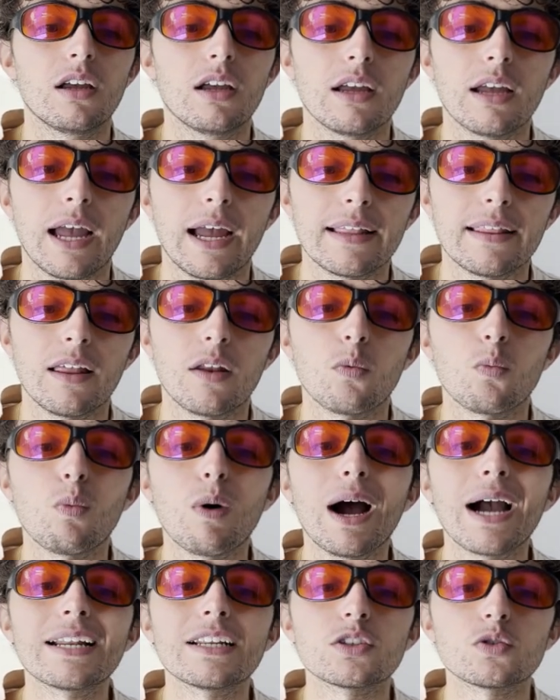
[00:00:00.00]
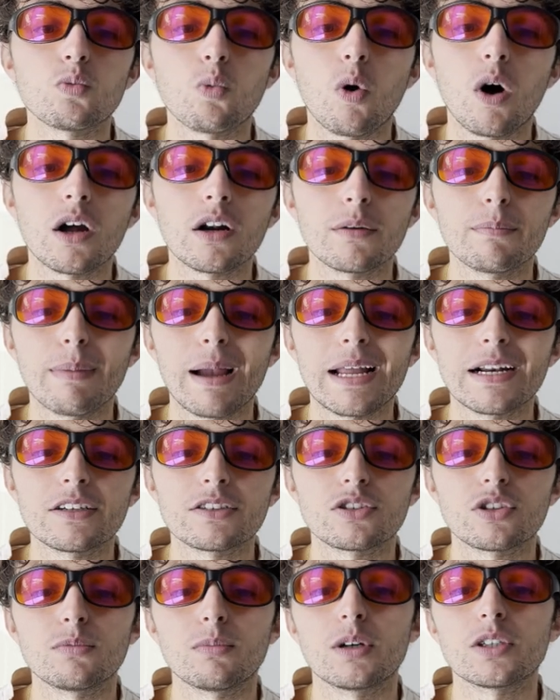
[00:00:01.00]
And then why does water matter
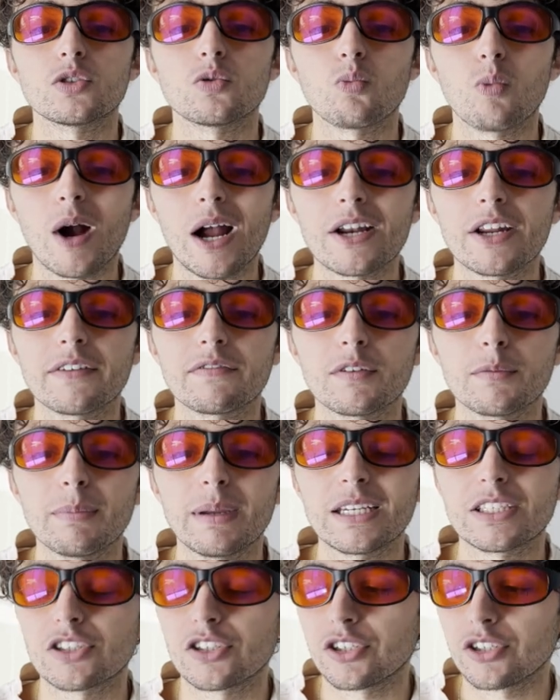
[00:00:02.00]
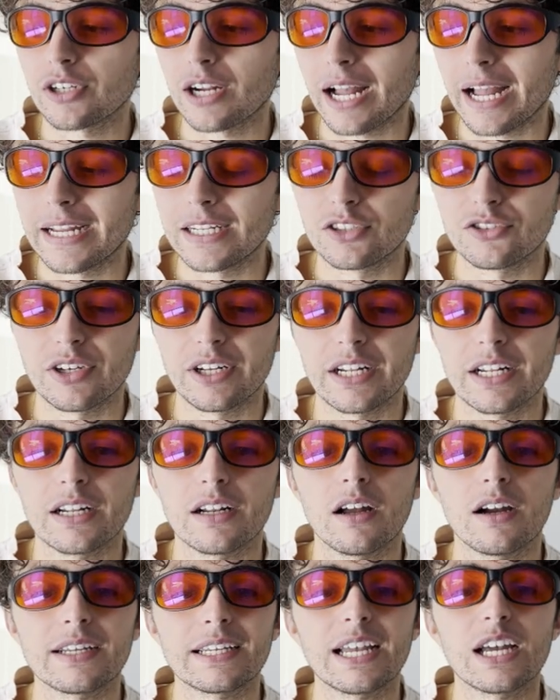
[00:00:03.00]
so much? Why do you have to make sure you're
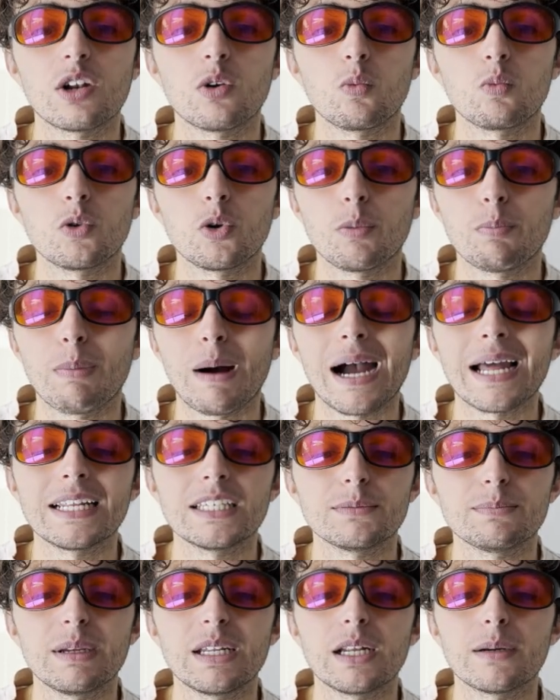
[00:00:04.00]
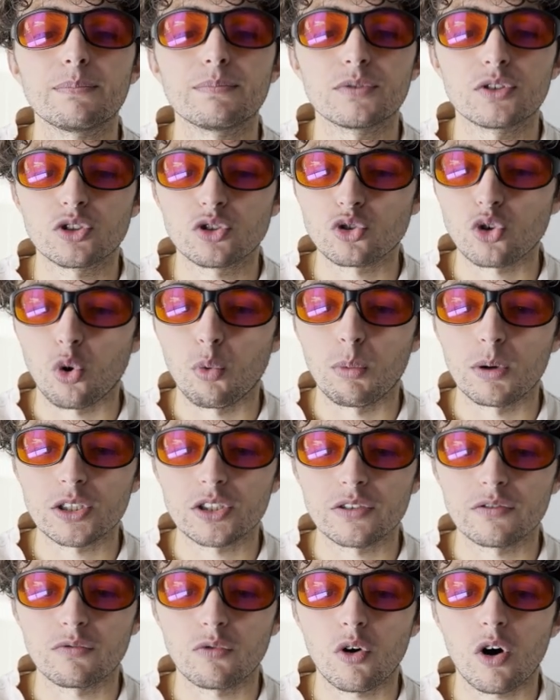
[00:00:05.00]
hydrated? Again, your body's made up so much
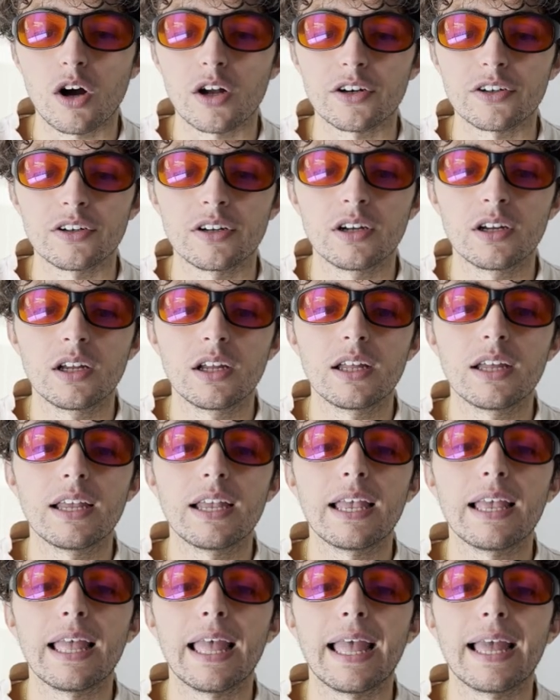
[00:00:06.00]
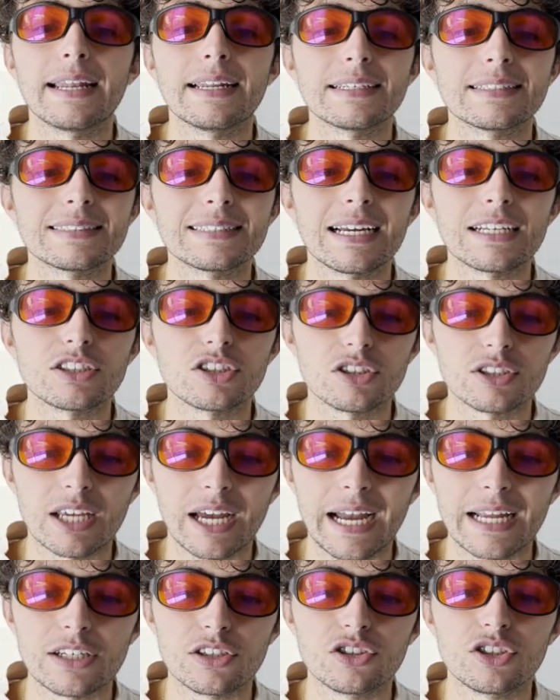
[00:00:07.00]
of water, and it's not just
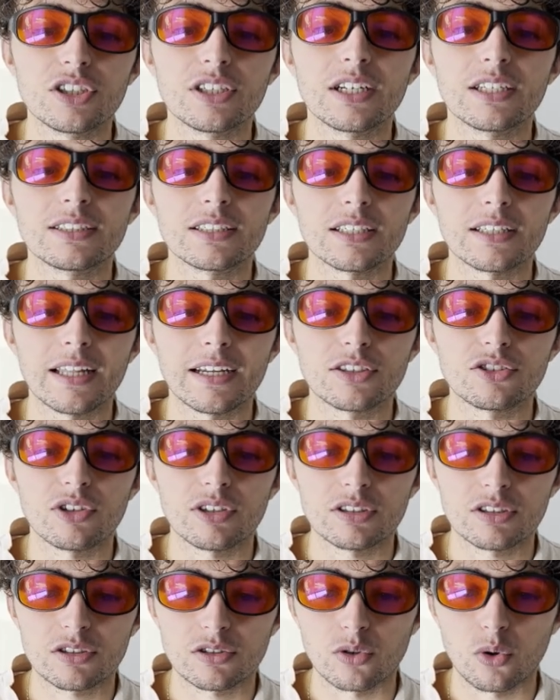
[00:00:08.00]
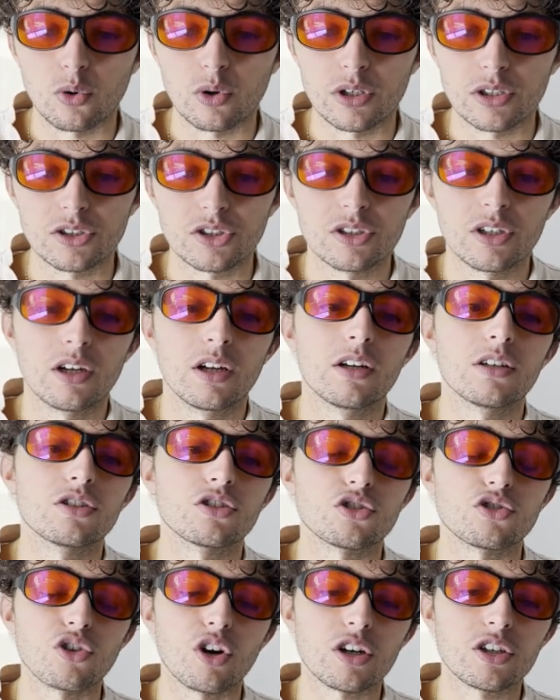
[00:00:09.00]
hydrogen, it's electron storage.
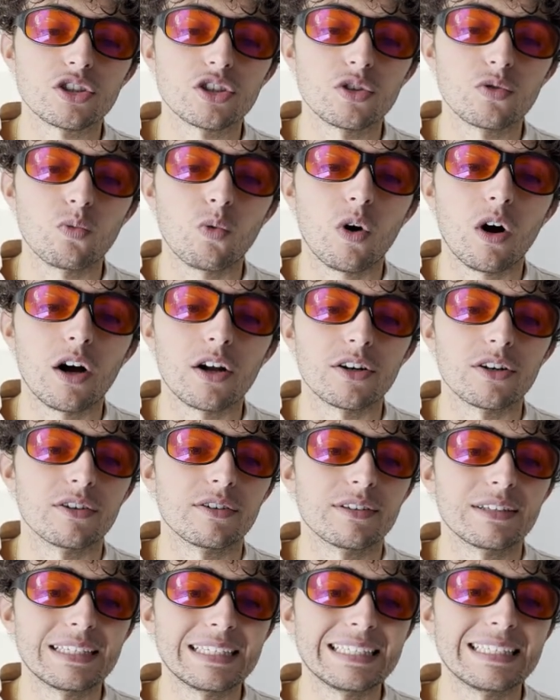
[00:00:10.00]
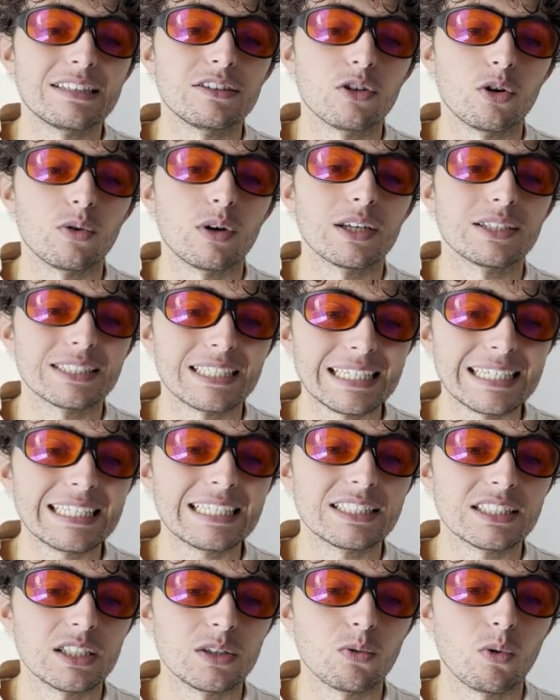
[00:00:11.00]
Structured water, known as
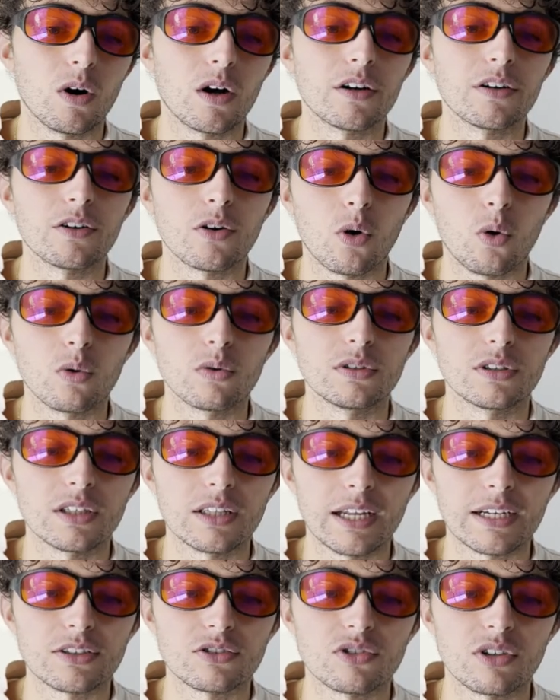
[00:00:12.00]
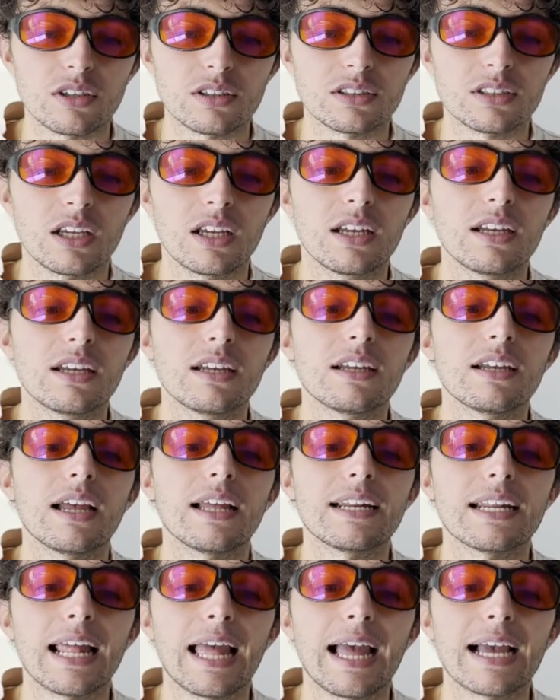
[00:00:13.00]
easy water, holds electrons.
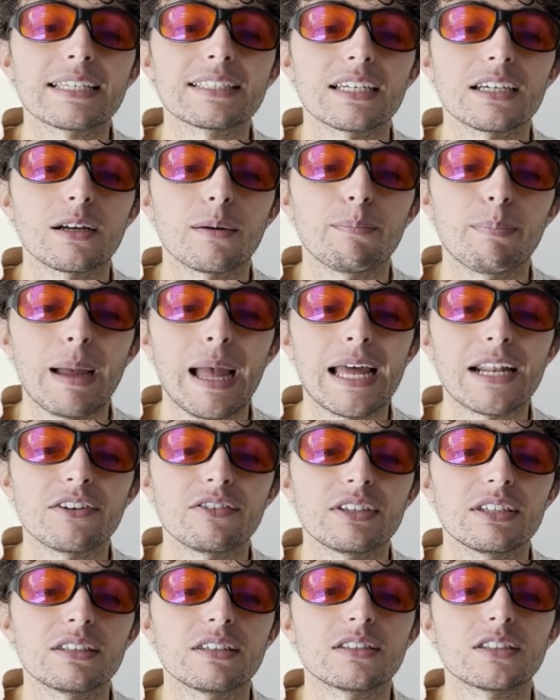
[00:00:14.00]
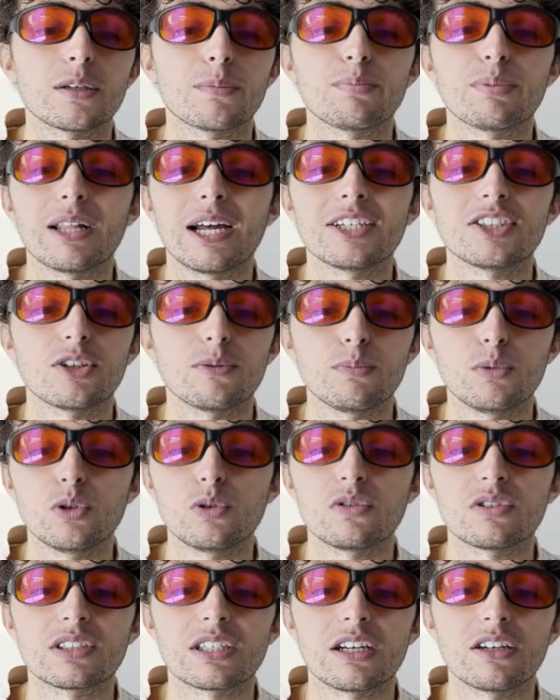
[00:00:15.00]
and it acts like a battery. It supplies
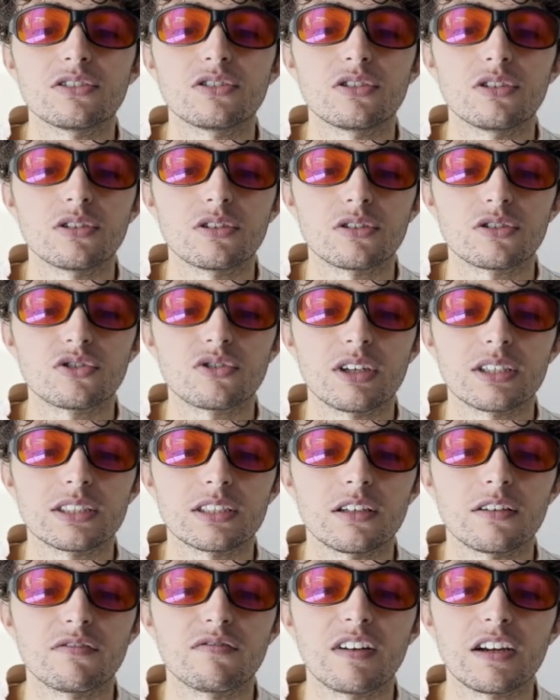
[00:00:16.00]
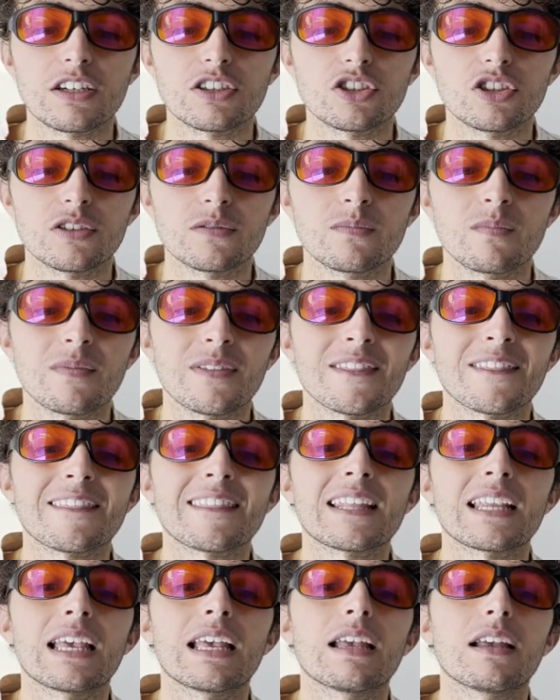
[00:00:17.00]
immune cells during stress and infection,
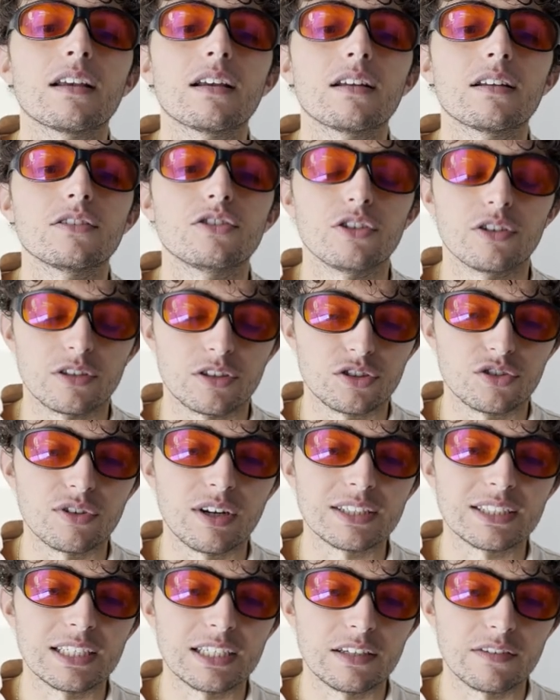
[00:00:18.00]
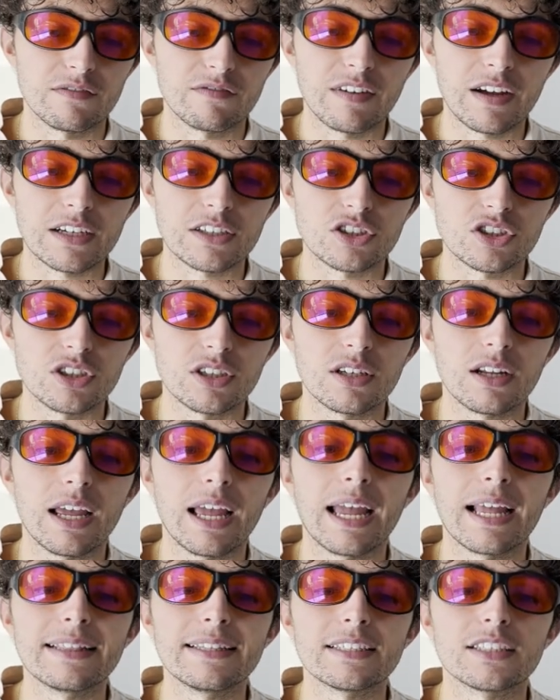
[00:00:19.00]

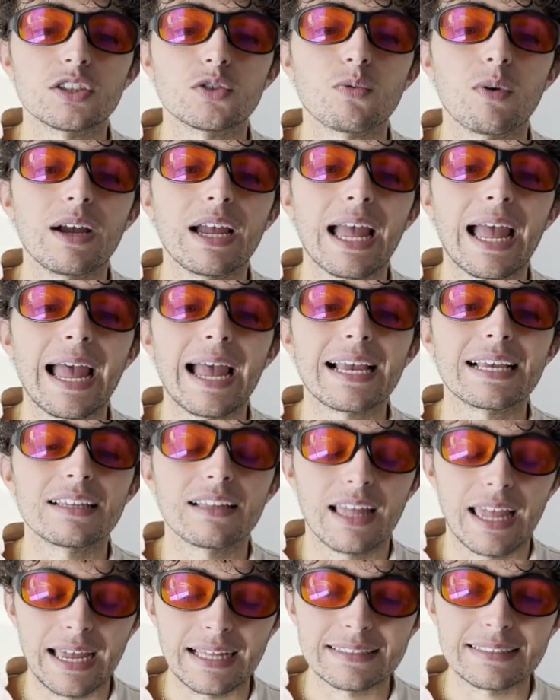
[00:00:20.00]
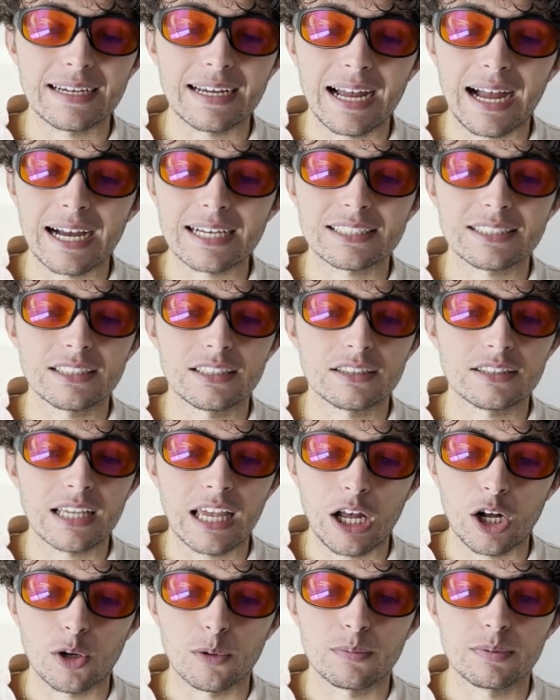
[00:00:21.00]
and this is why antioxidants
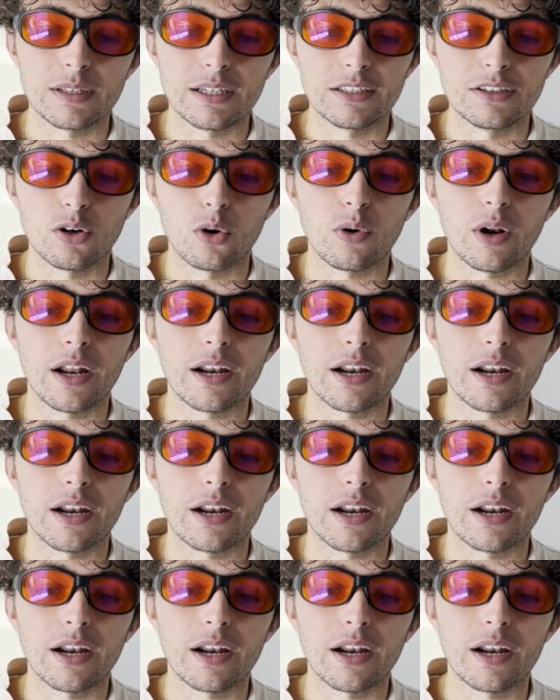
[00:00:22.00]
help. They donate